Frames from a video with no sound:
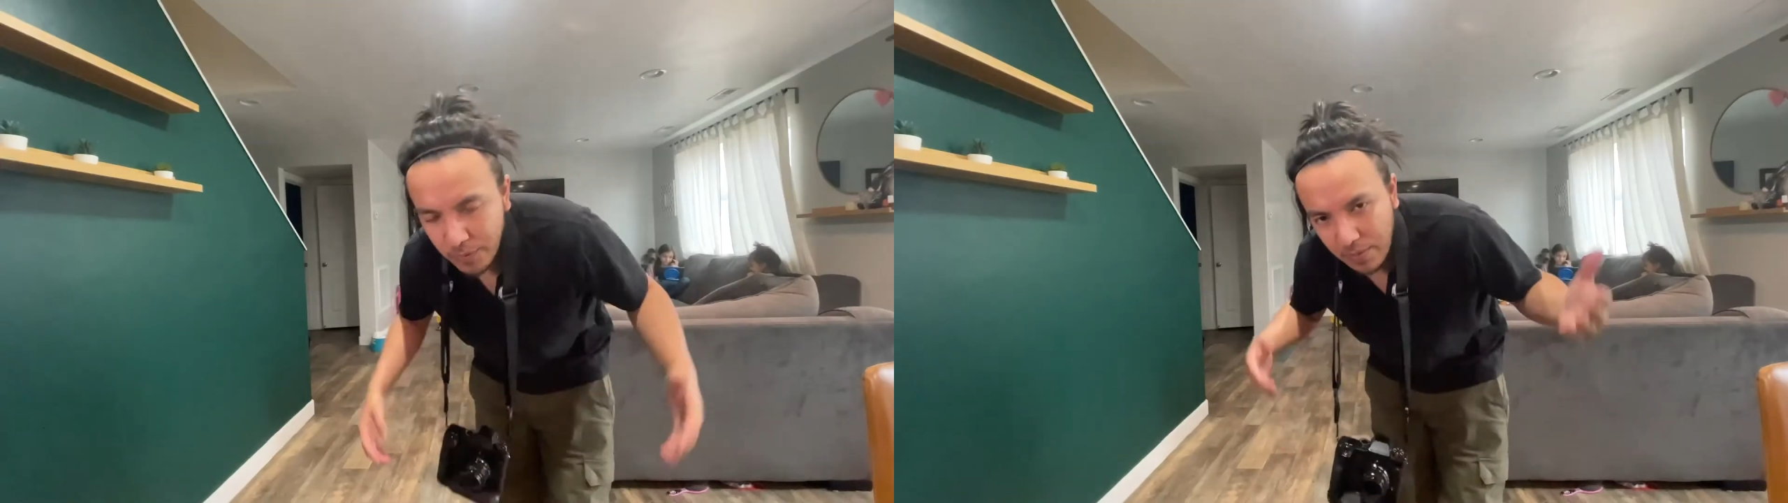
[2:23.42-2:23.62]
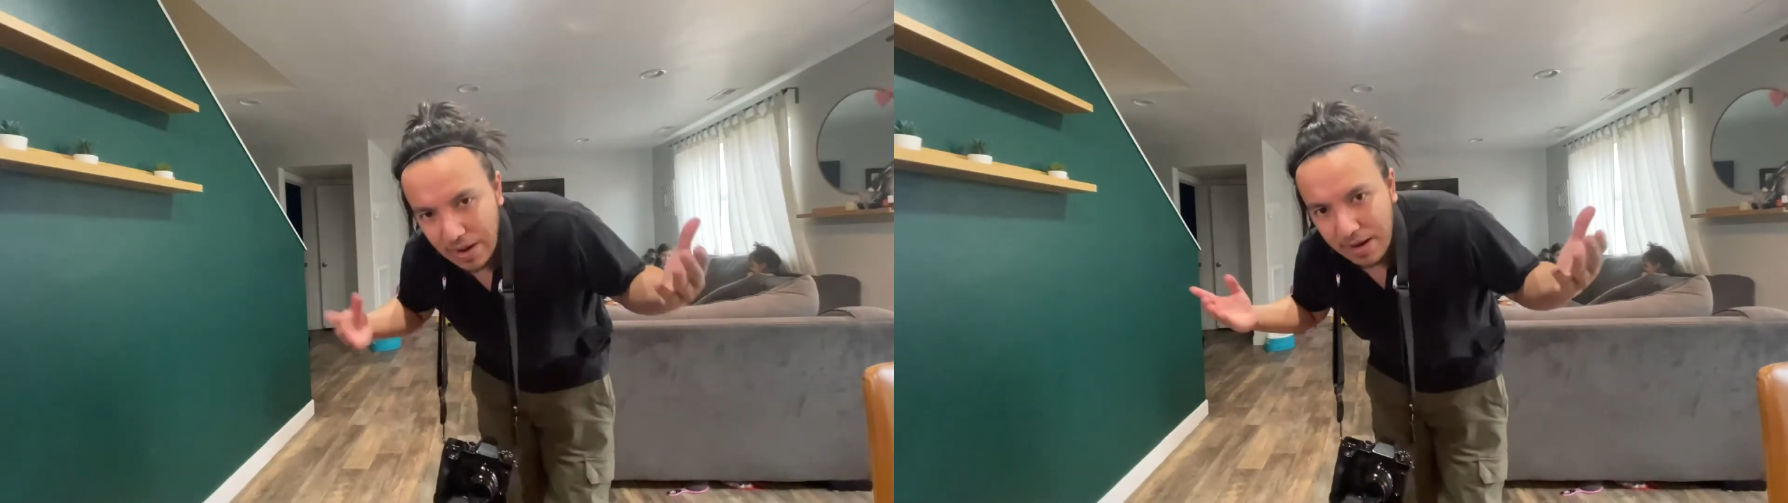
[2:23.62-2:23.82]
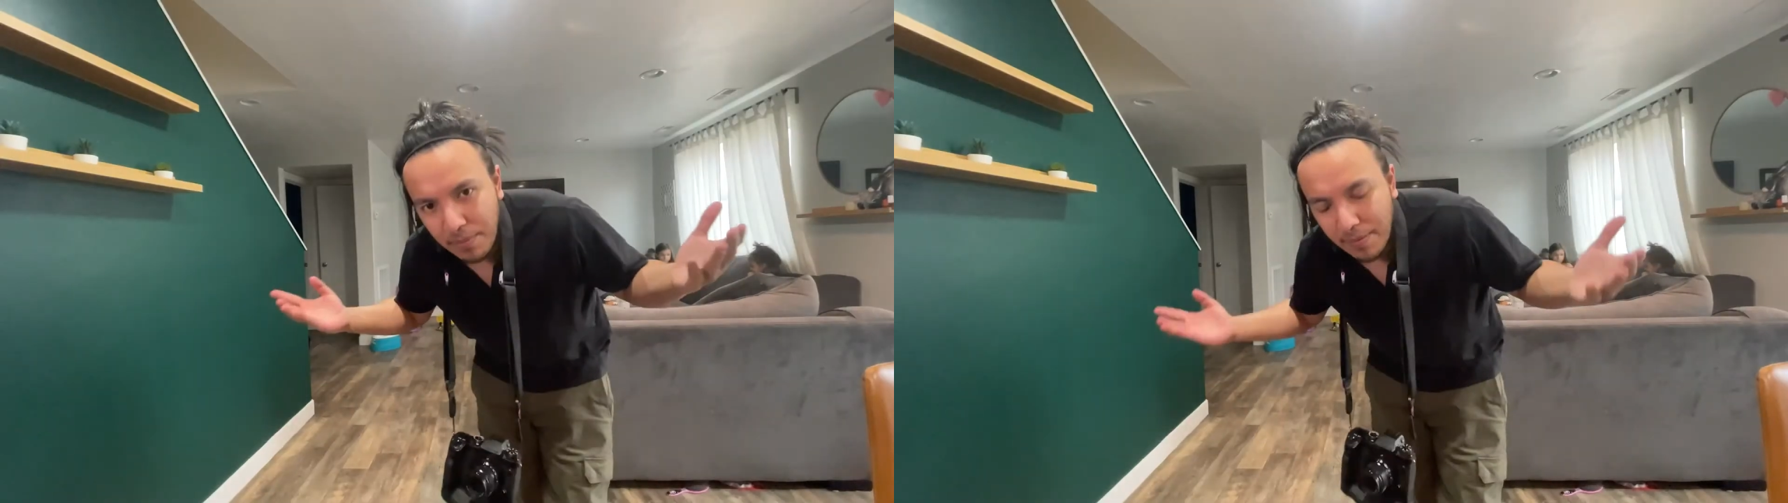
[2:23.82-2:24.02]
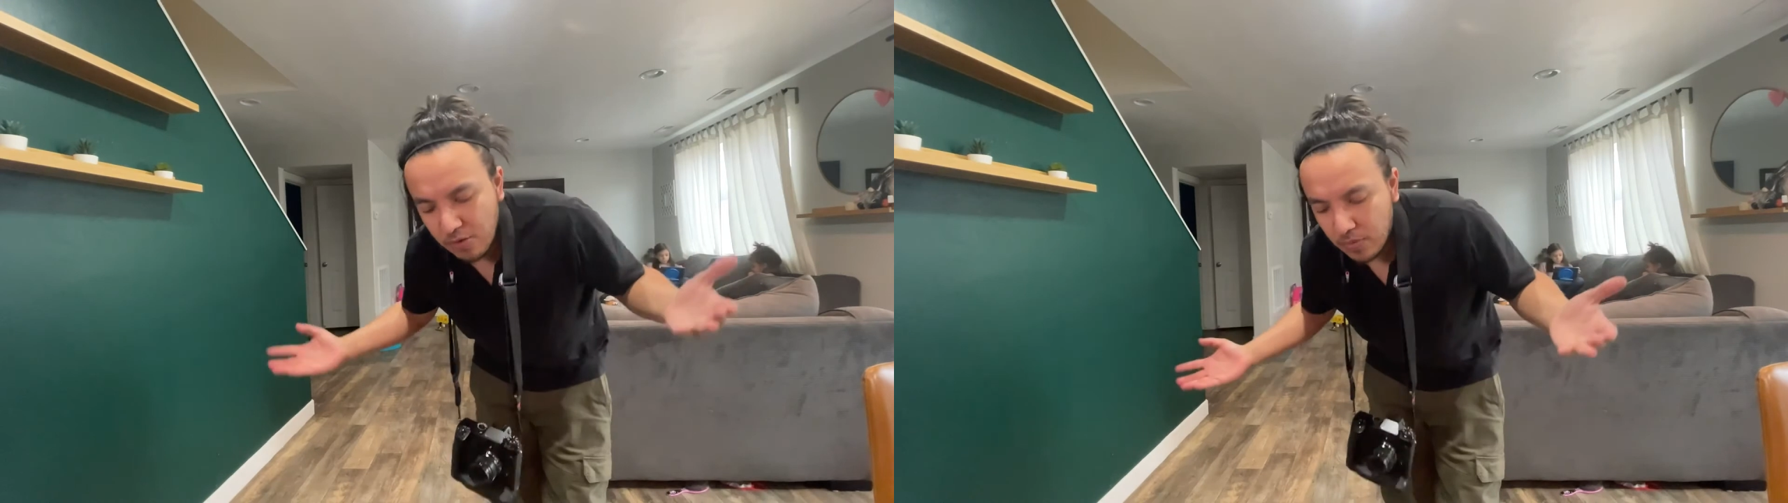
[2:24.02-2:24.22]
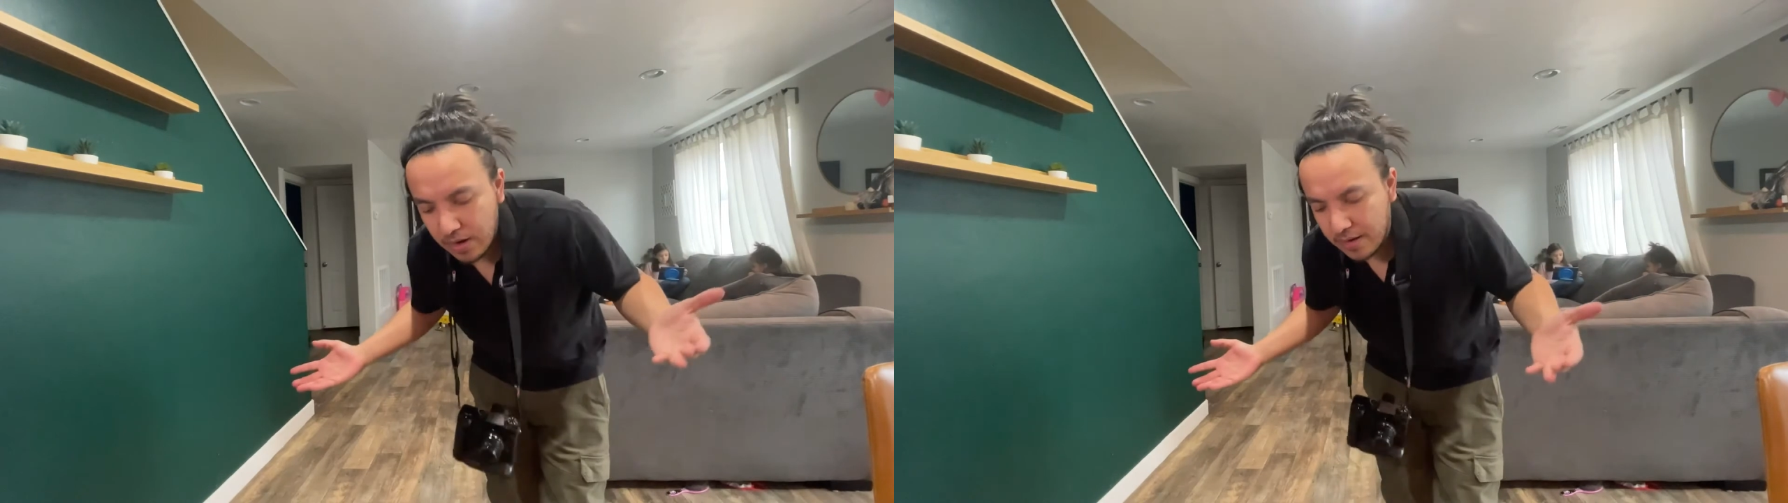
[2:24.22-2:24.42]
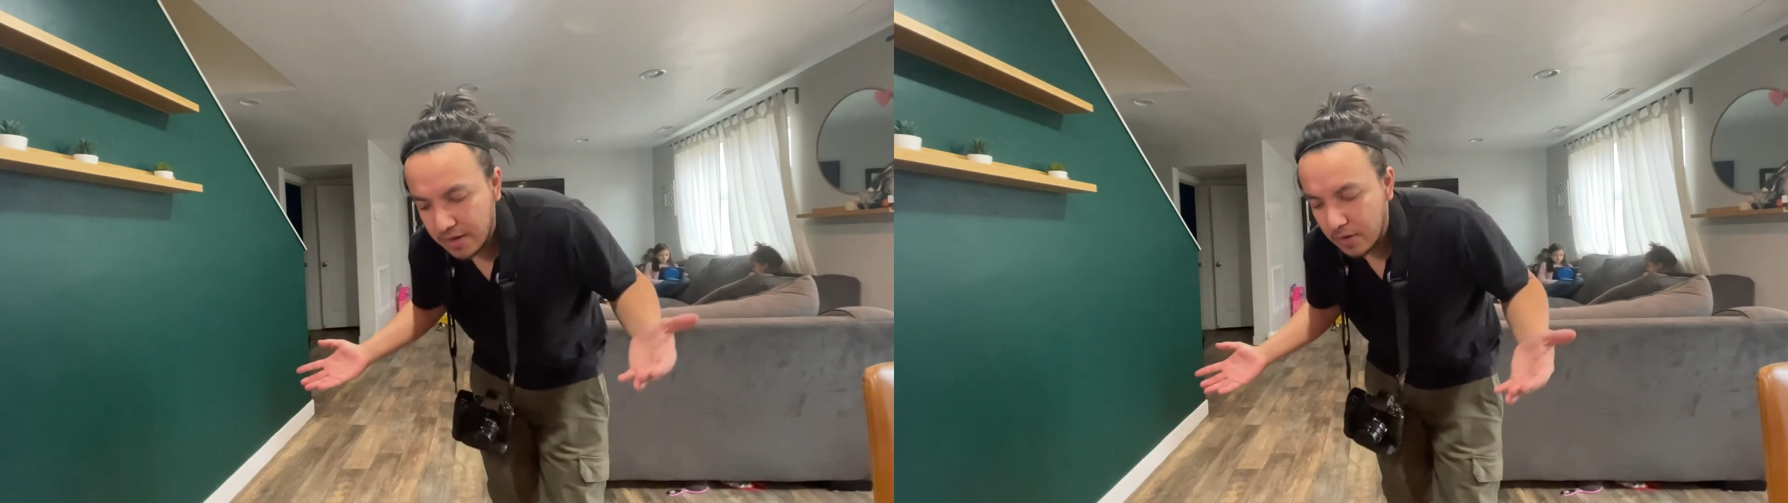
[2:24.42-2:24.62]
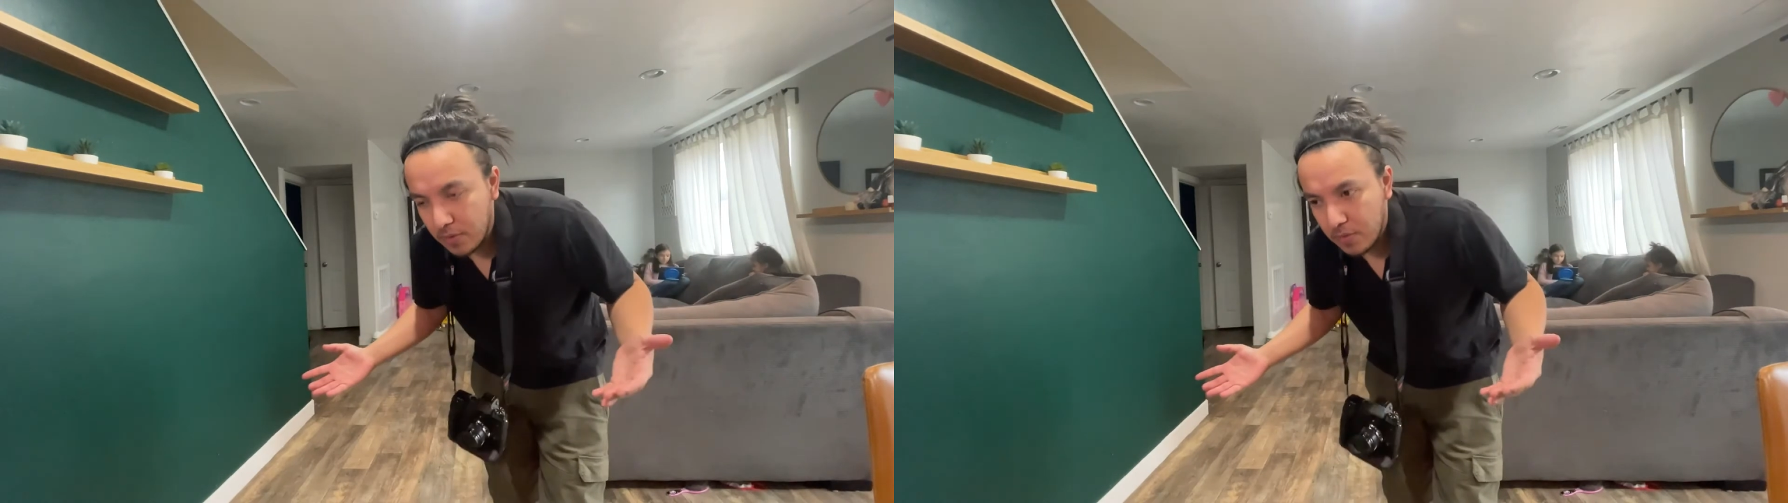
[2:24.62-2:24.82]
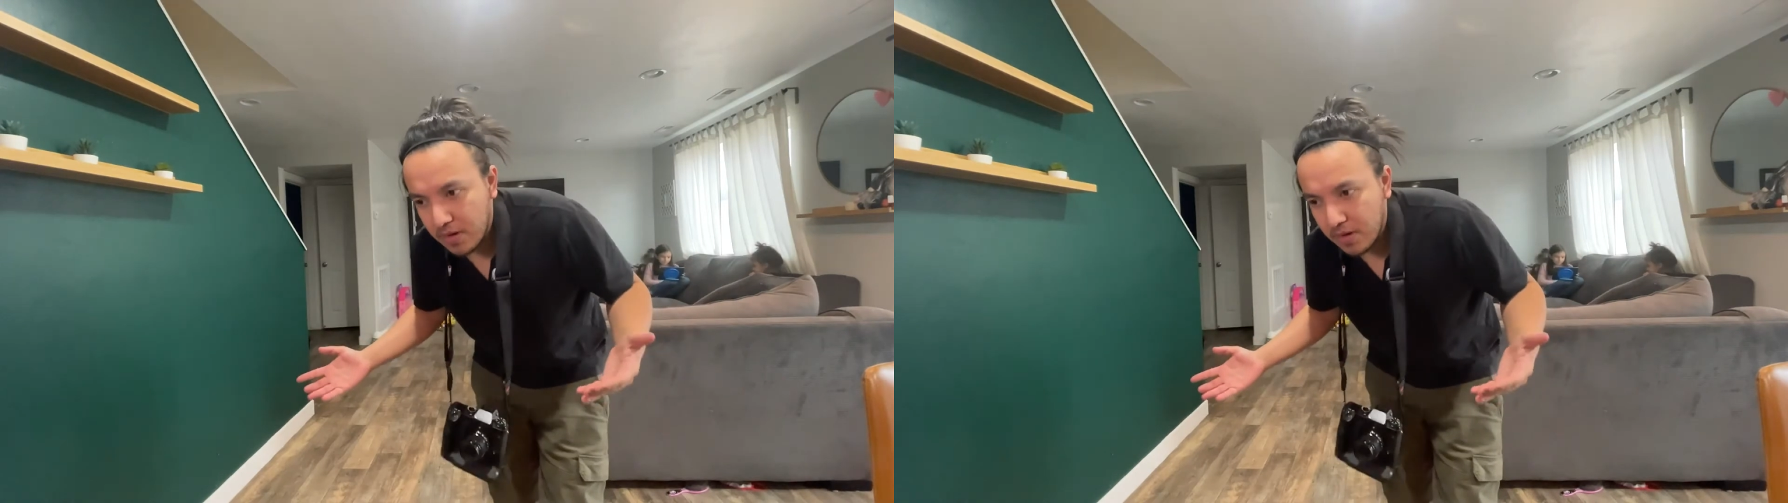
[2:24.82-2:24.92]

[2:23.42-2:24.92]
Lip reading: we wrap, I just wanted to tell you,